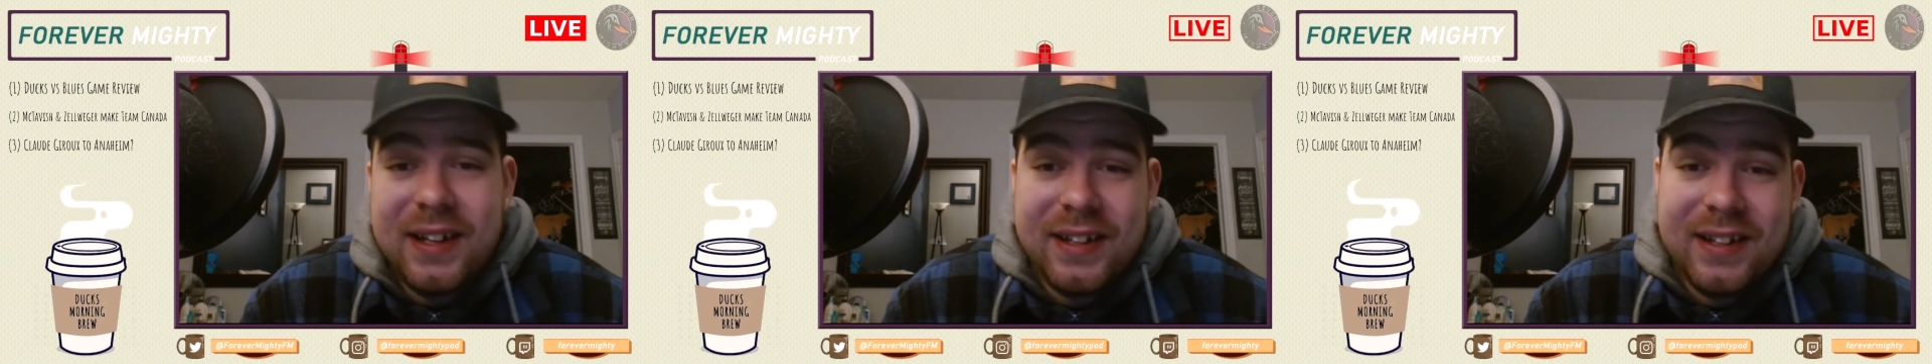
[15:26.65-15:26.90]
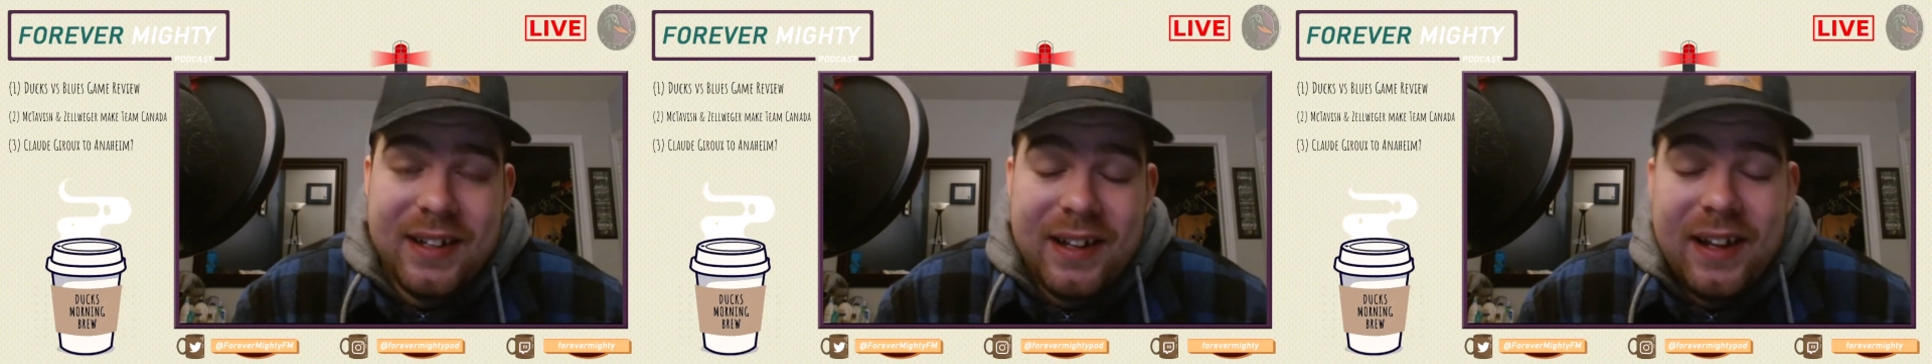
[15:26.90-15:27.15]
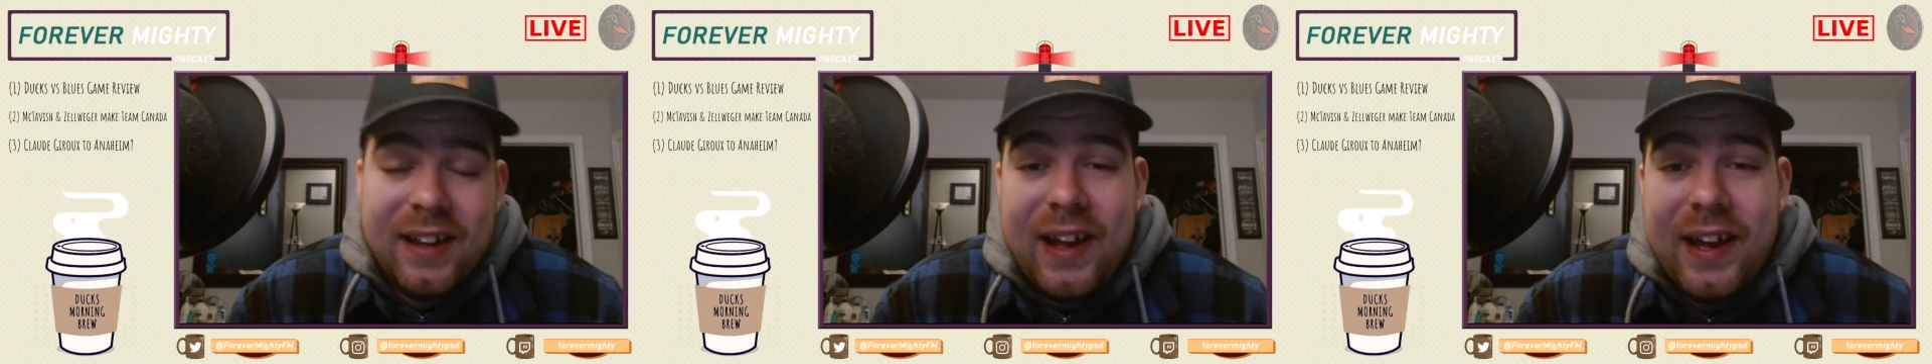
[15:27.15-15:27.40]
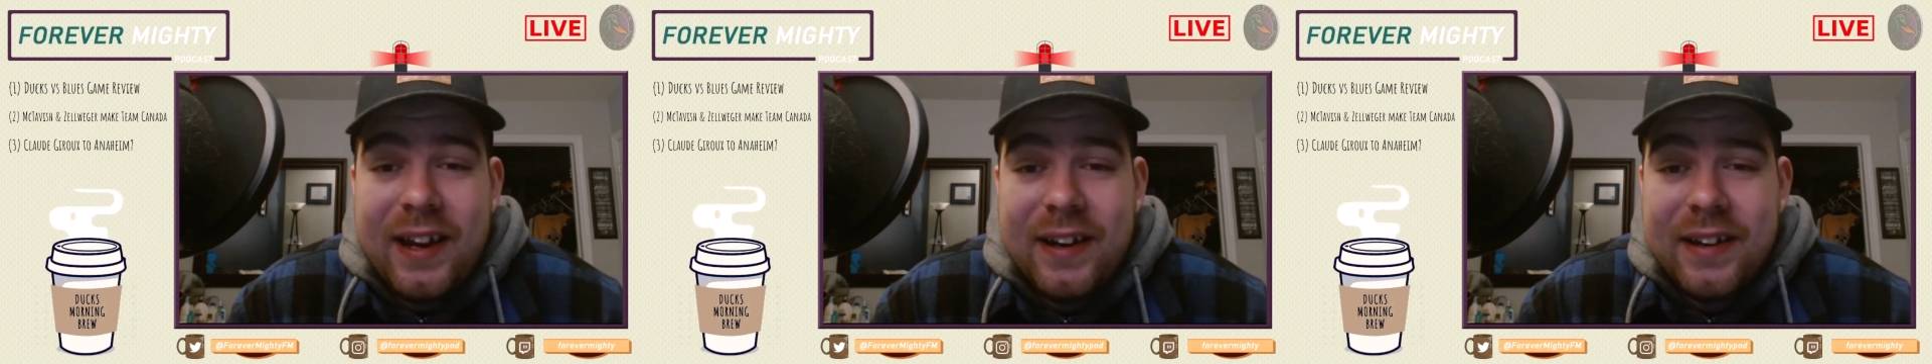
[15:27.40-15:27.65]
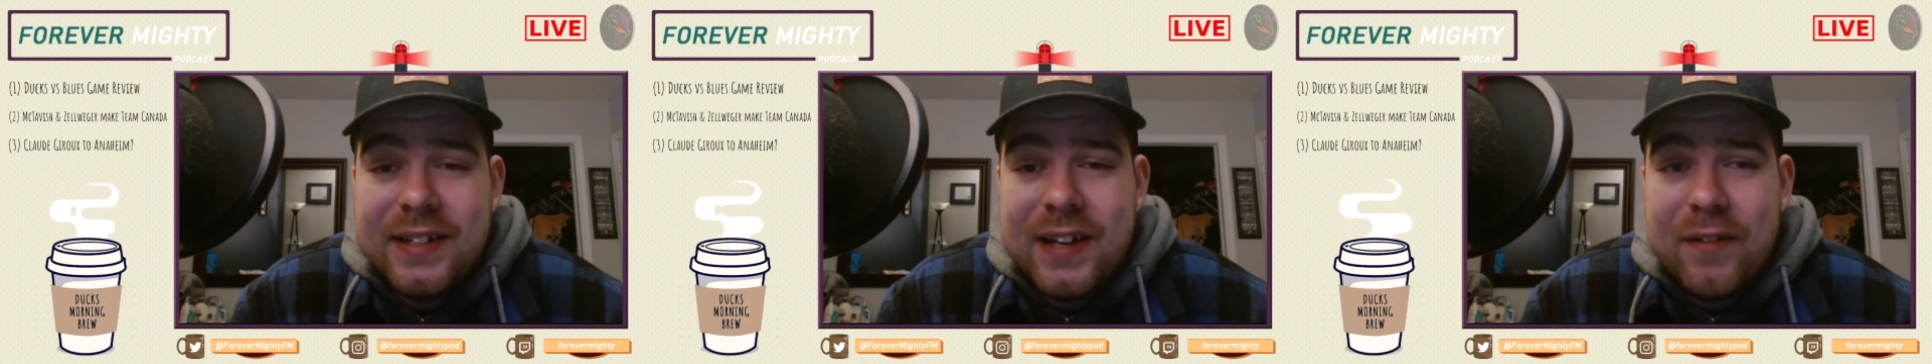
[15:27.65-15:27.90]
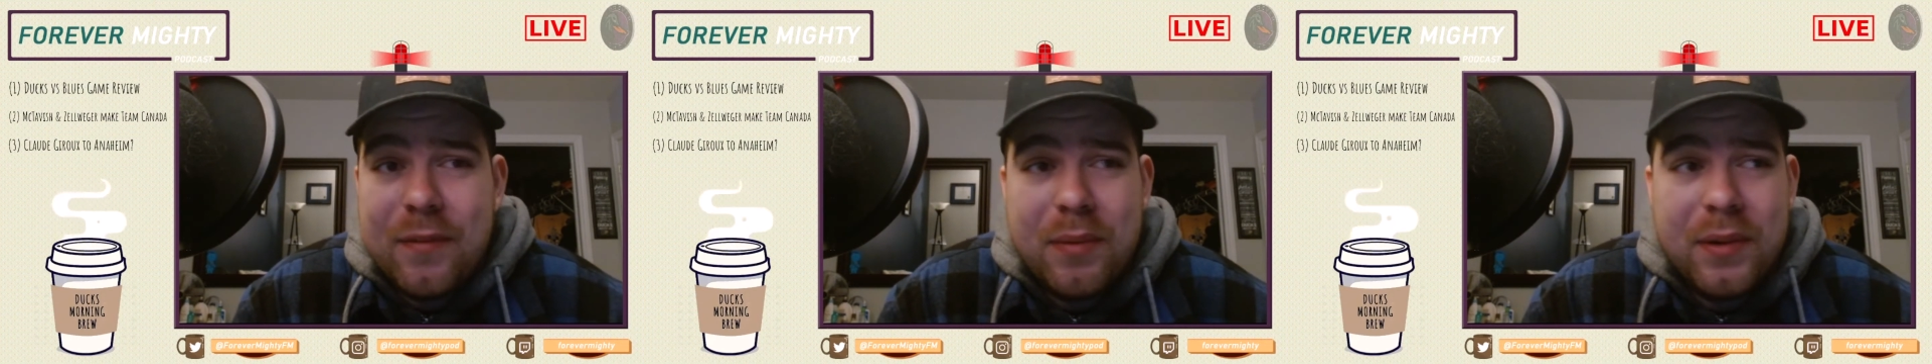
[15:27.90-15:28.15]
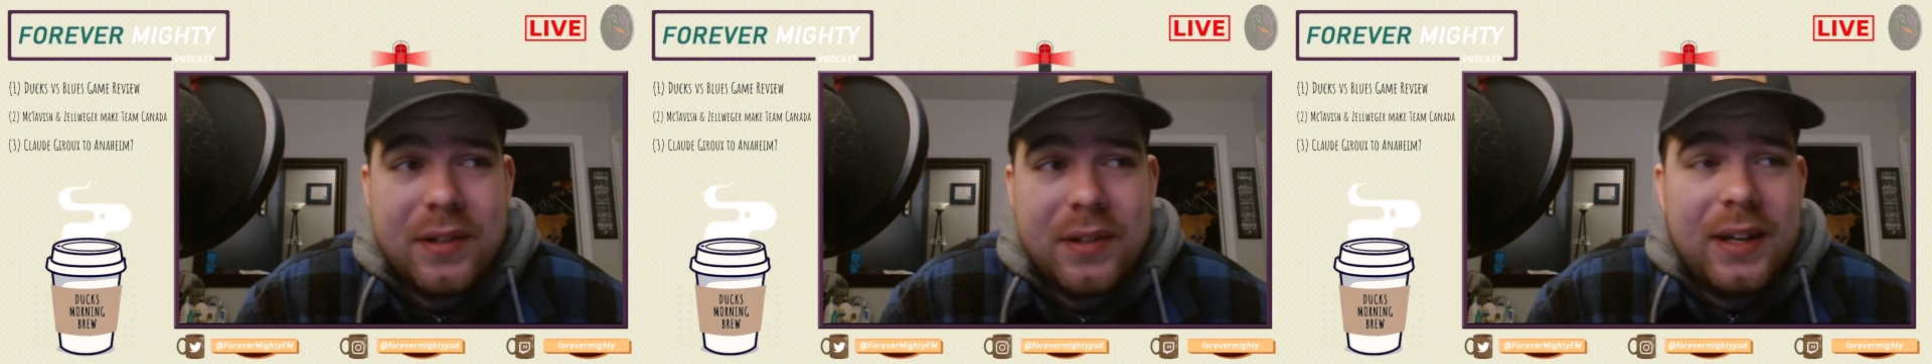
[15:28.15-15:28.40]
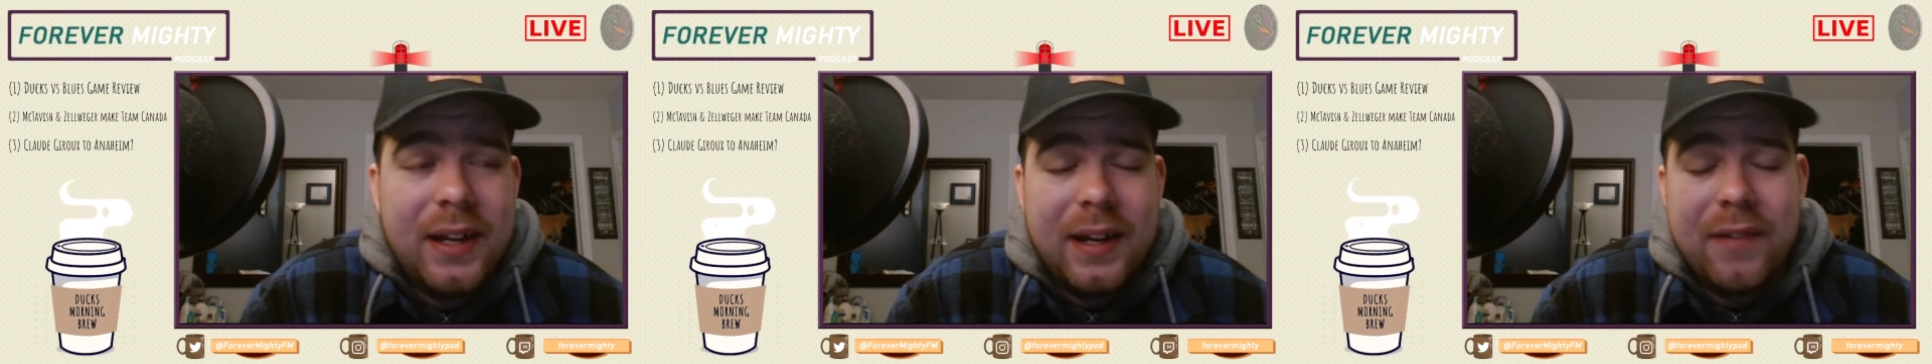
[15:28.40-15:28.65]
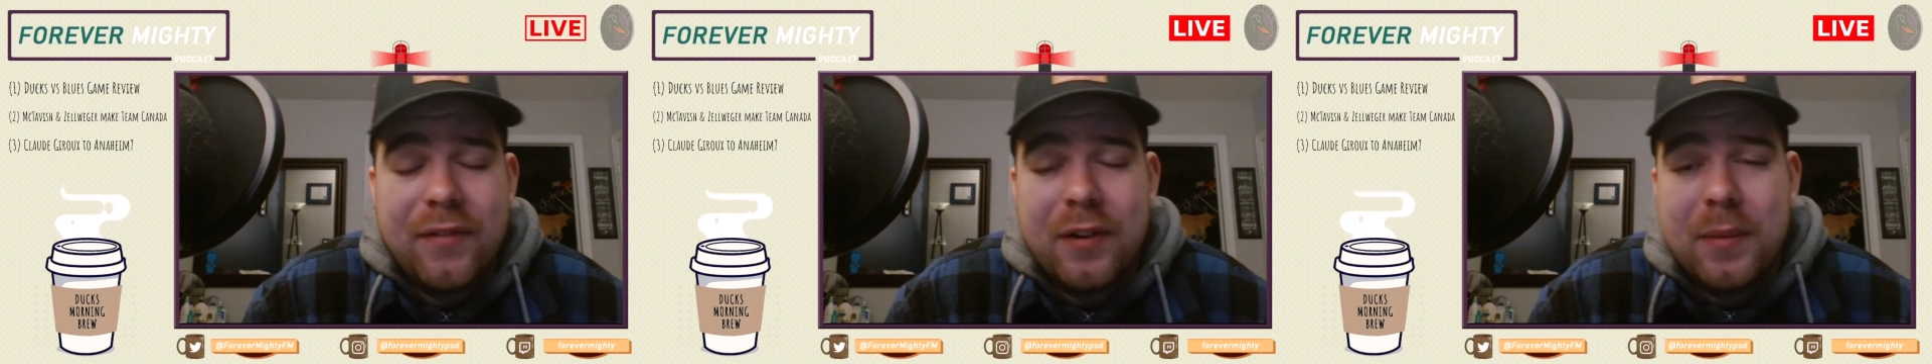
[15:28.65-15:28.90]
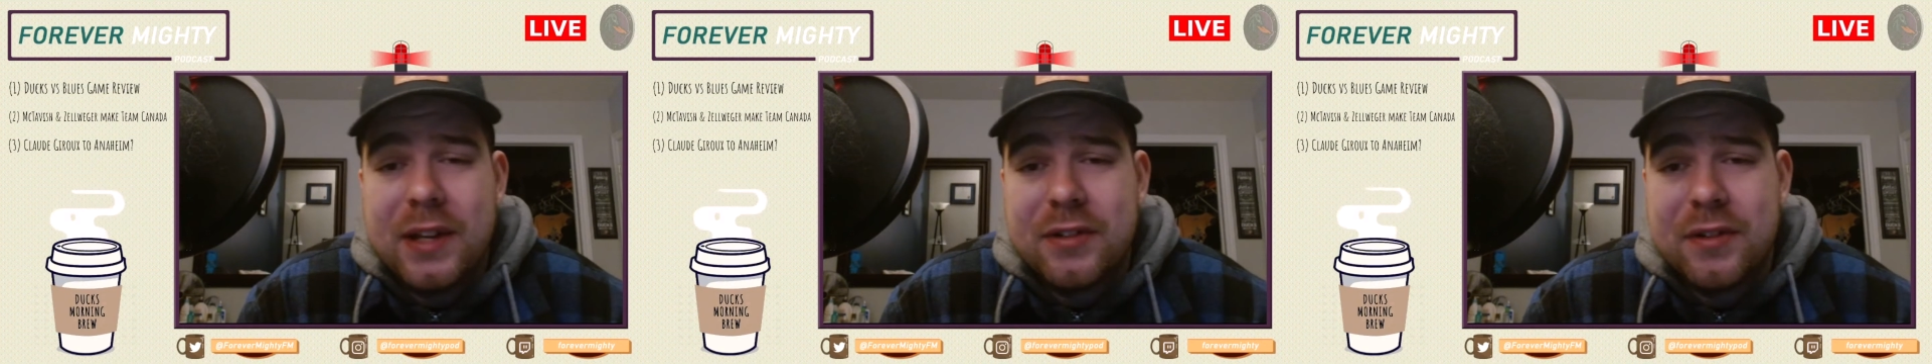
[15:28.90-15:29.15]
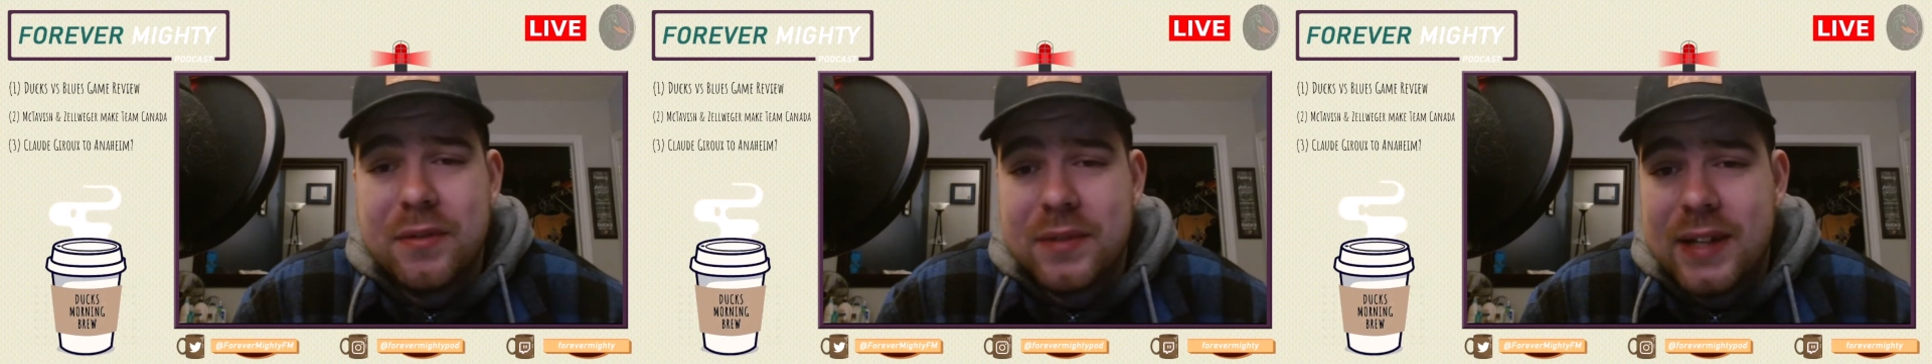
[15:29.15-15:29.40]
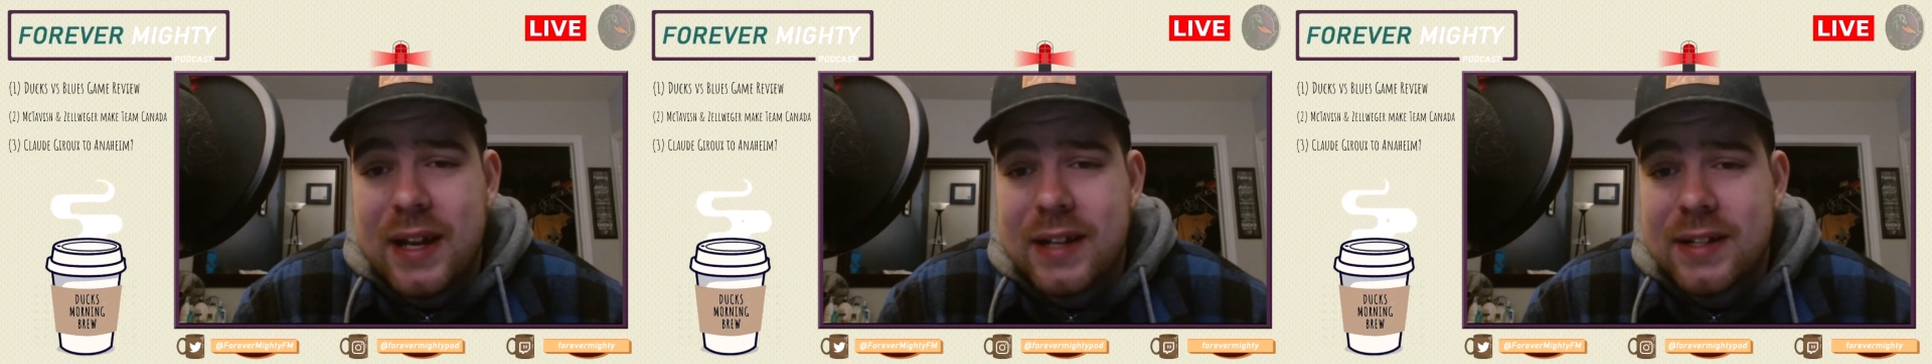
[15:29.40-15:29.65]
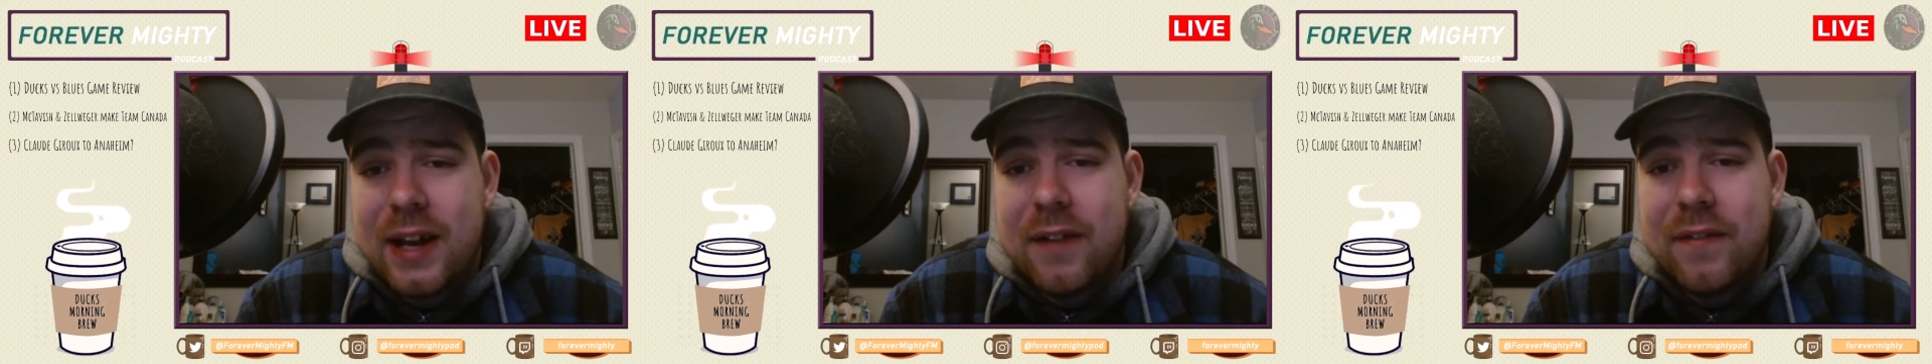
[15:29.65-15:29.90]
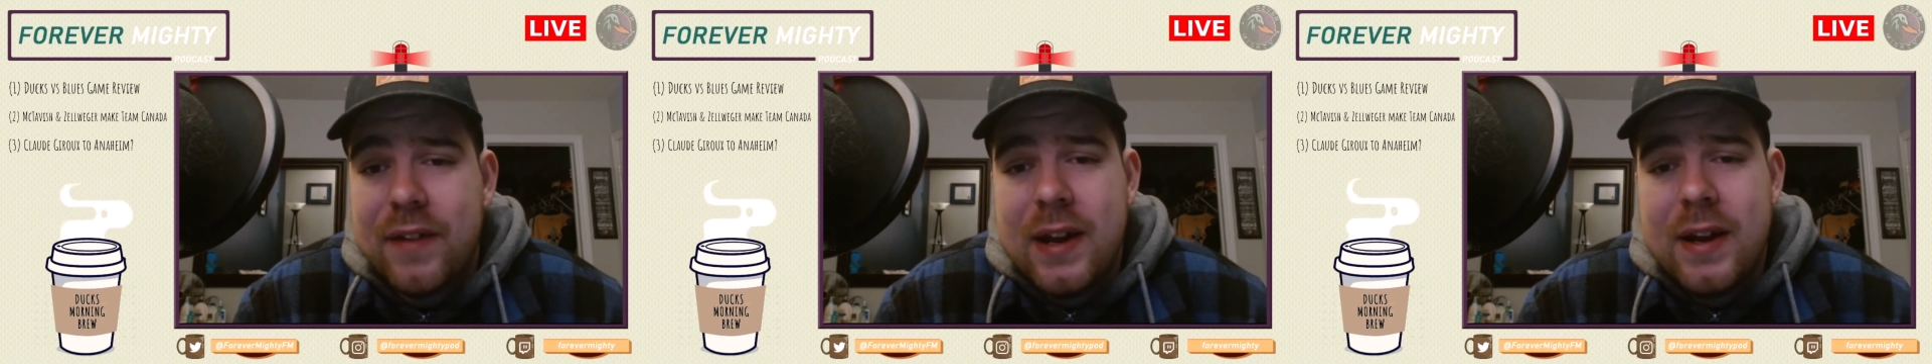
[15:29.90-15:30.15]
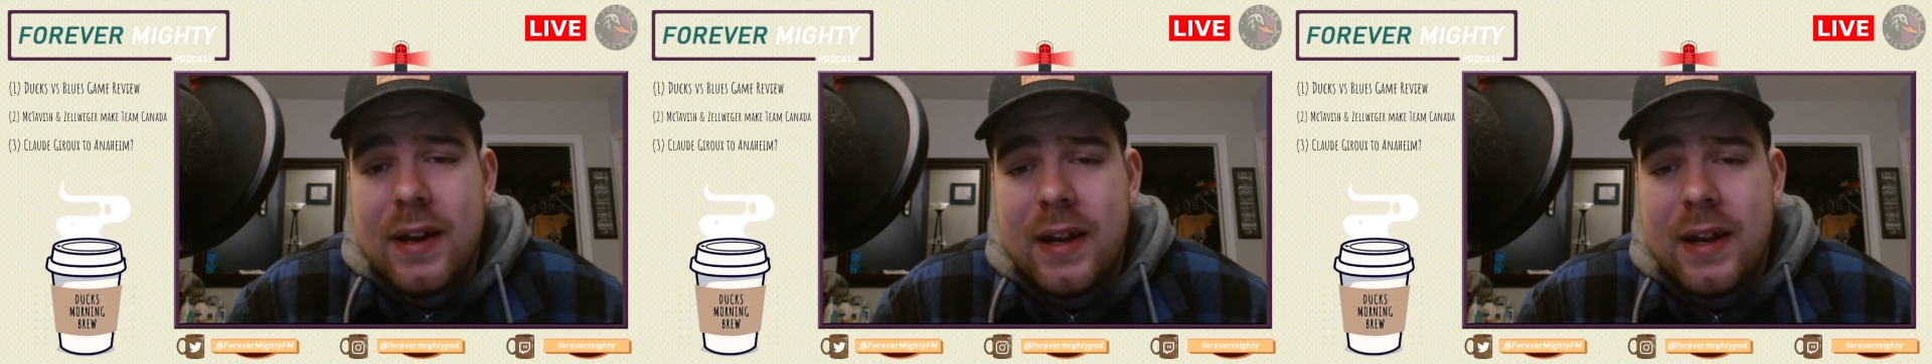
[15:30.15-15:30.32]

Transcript: Like a line Steven put in front of me yesterday was Getzlaf